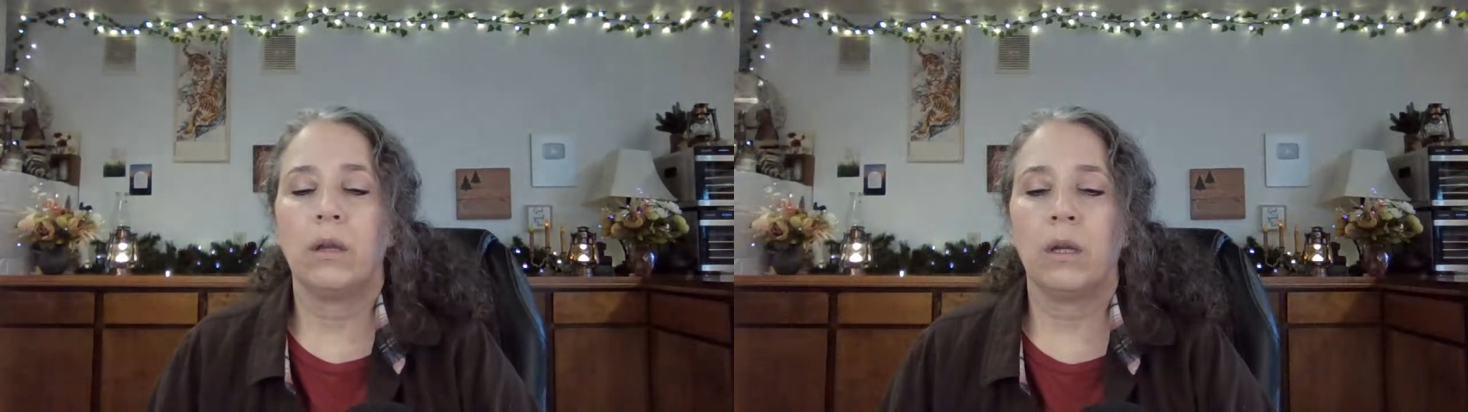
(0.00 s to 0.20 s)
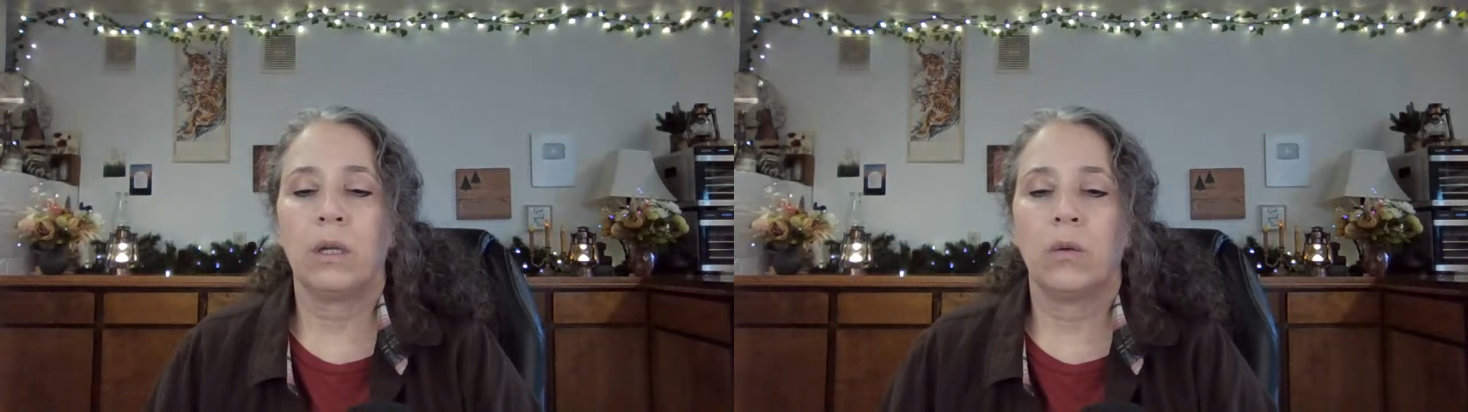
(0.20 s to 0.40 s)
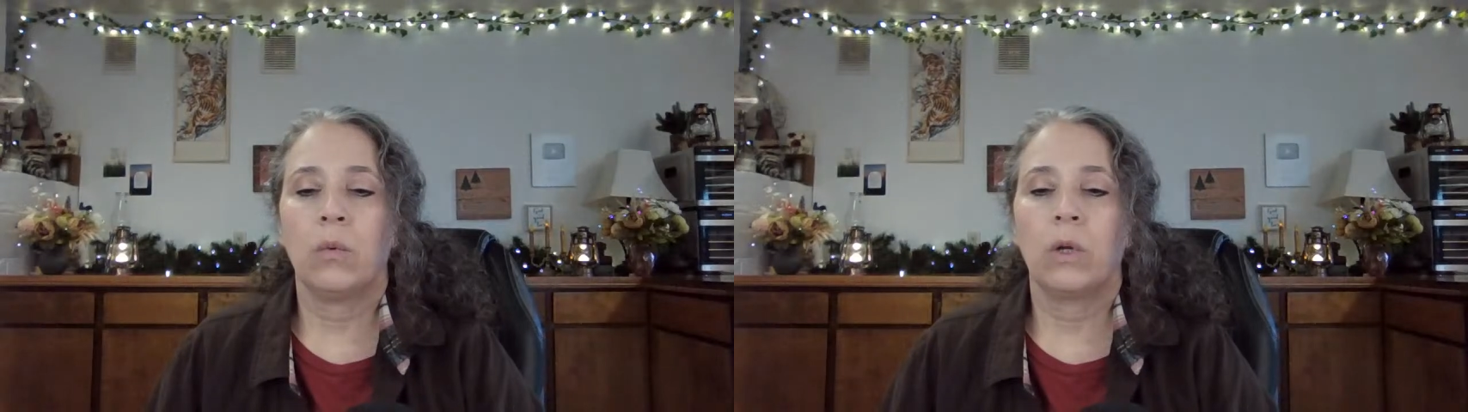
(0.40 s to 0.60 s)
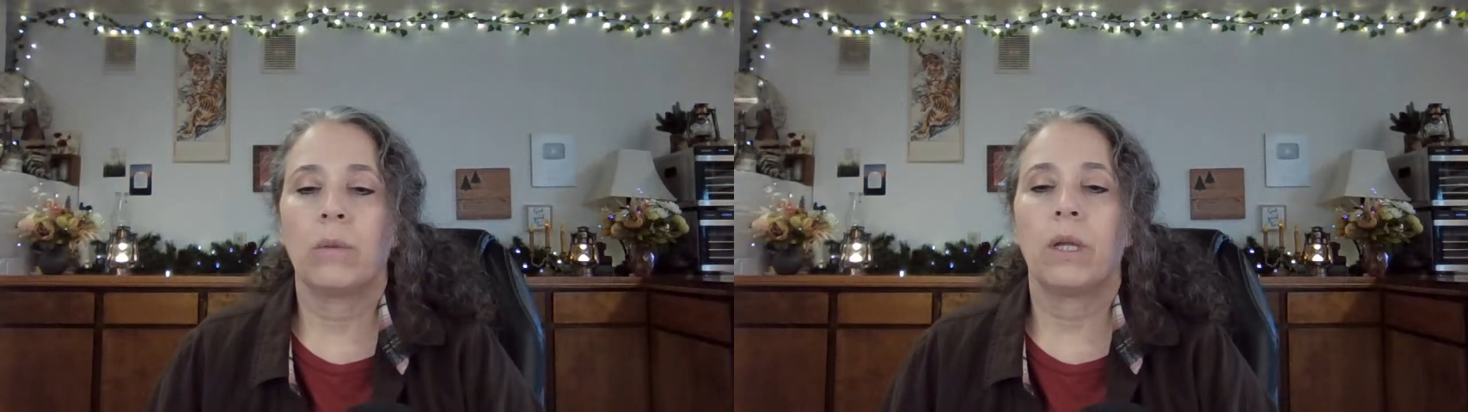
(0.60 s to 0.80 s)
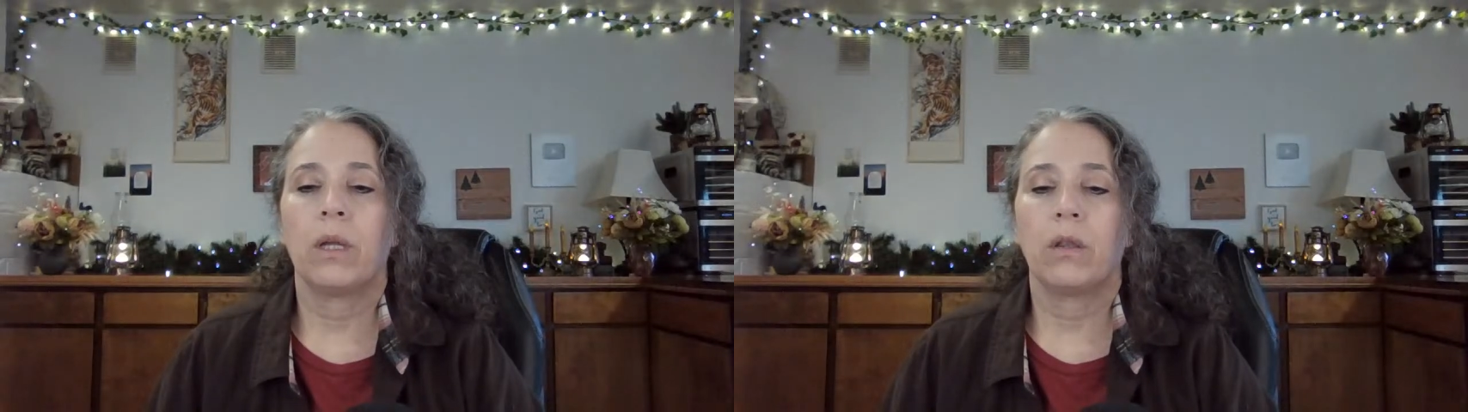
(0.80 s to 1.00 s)
one
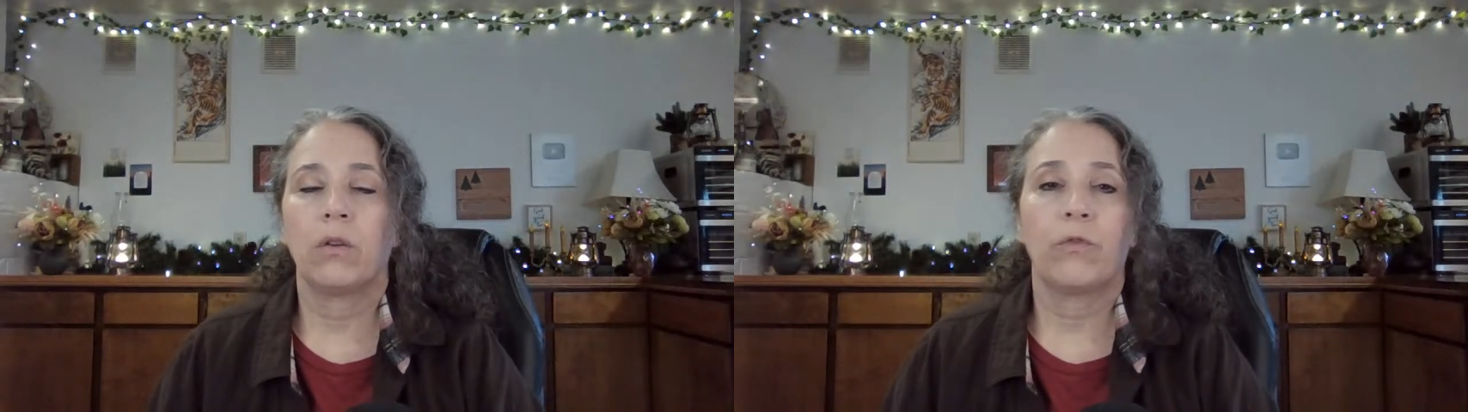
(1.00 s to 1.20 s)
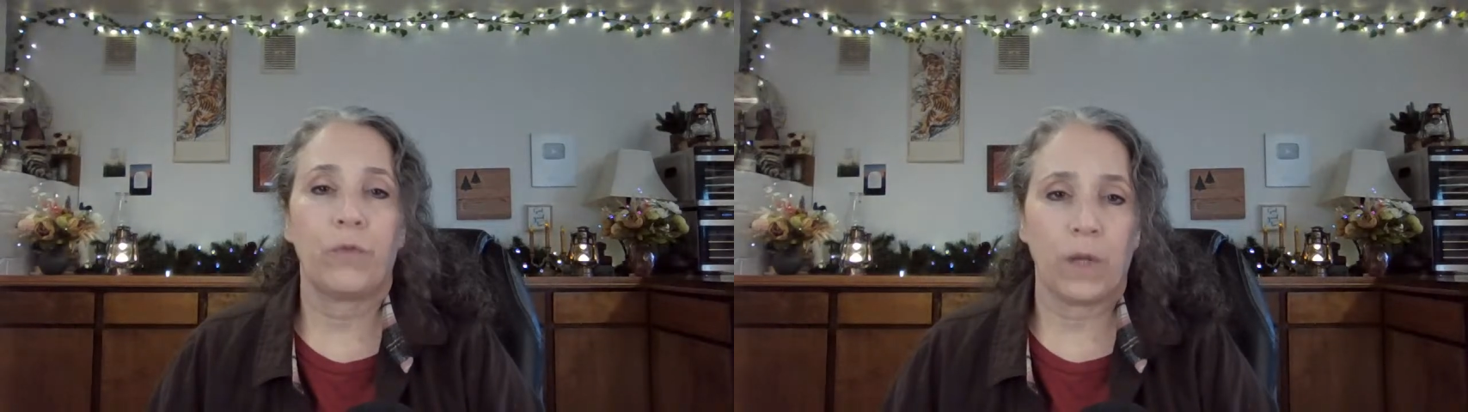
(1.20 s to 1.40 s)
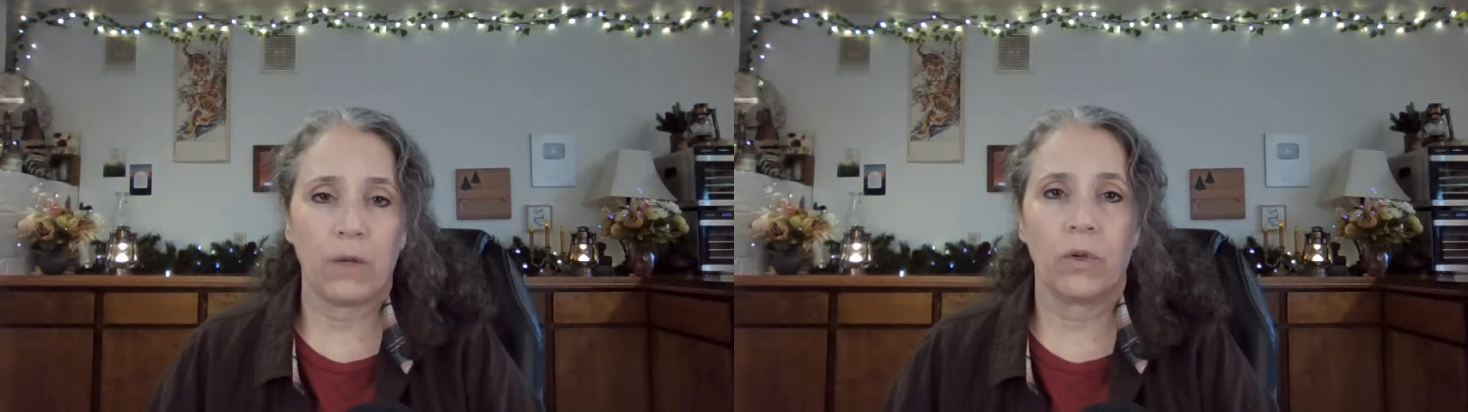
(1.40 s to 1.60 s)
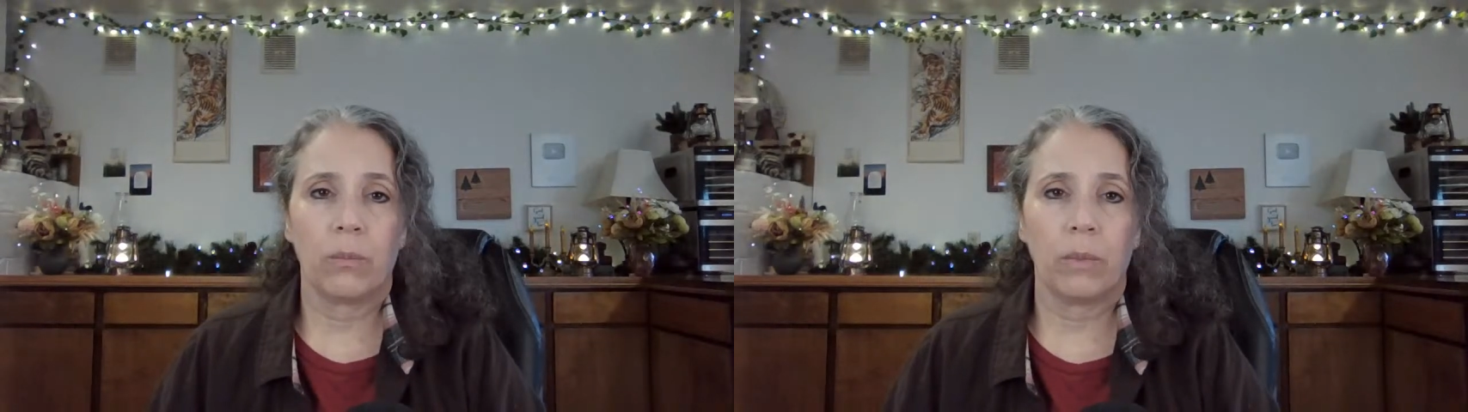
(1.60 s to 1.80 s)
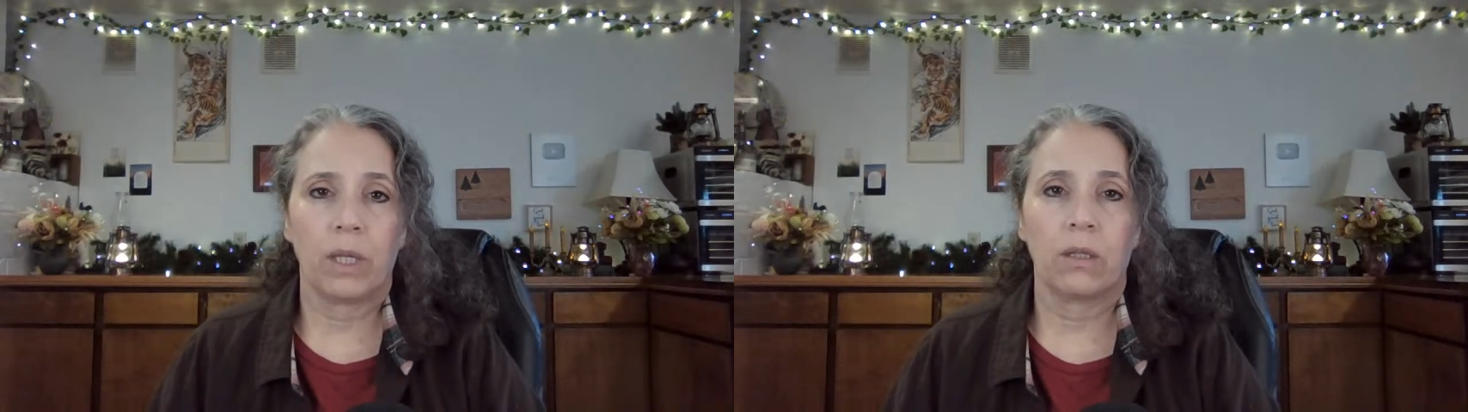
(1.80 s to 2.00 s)
of my other
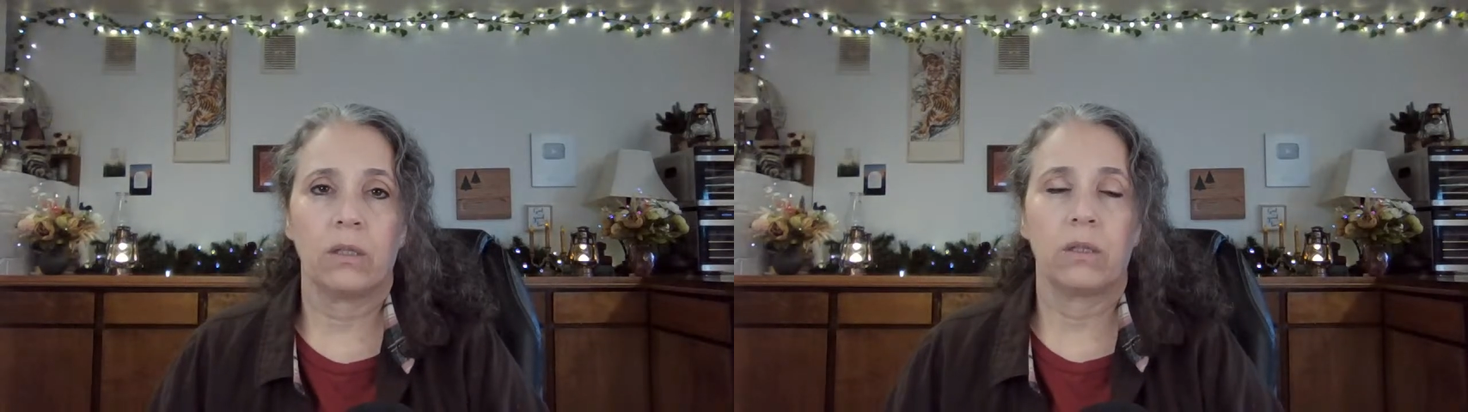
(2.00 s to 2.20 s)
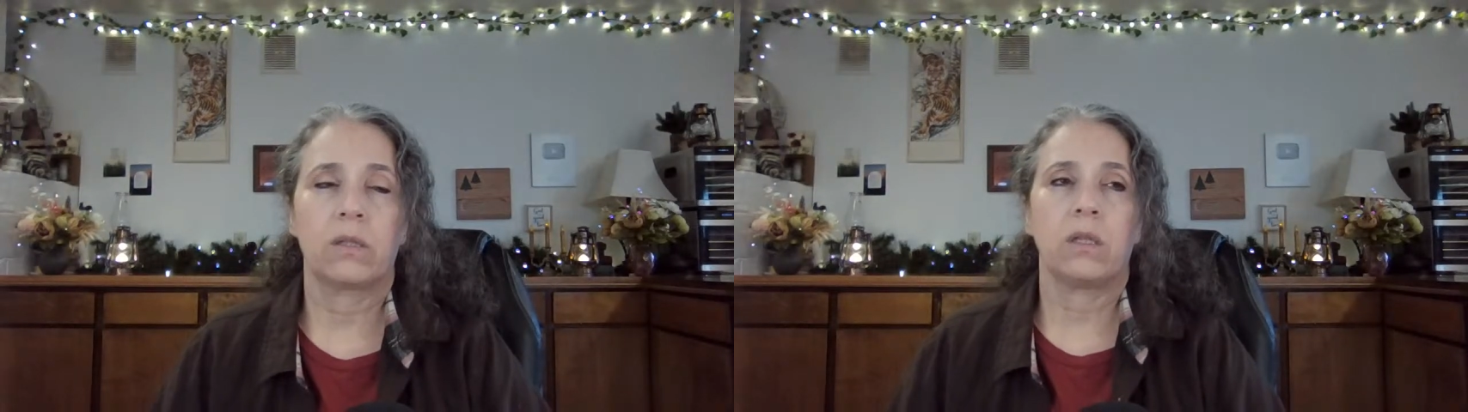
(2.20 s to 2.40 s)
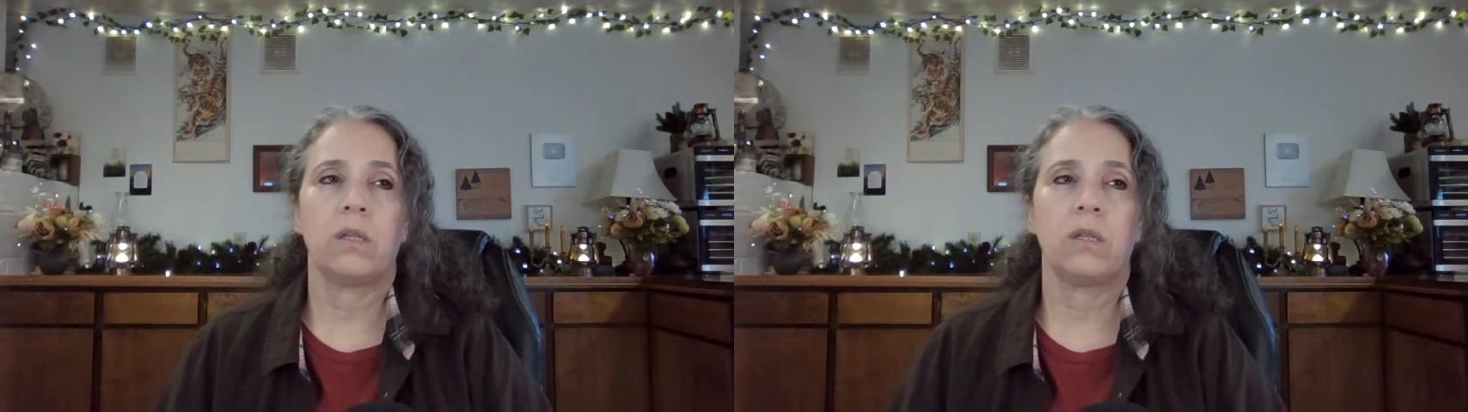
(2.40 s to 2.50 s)
favorite methods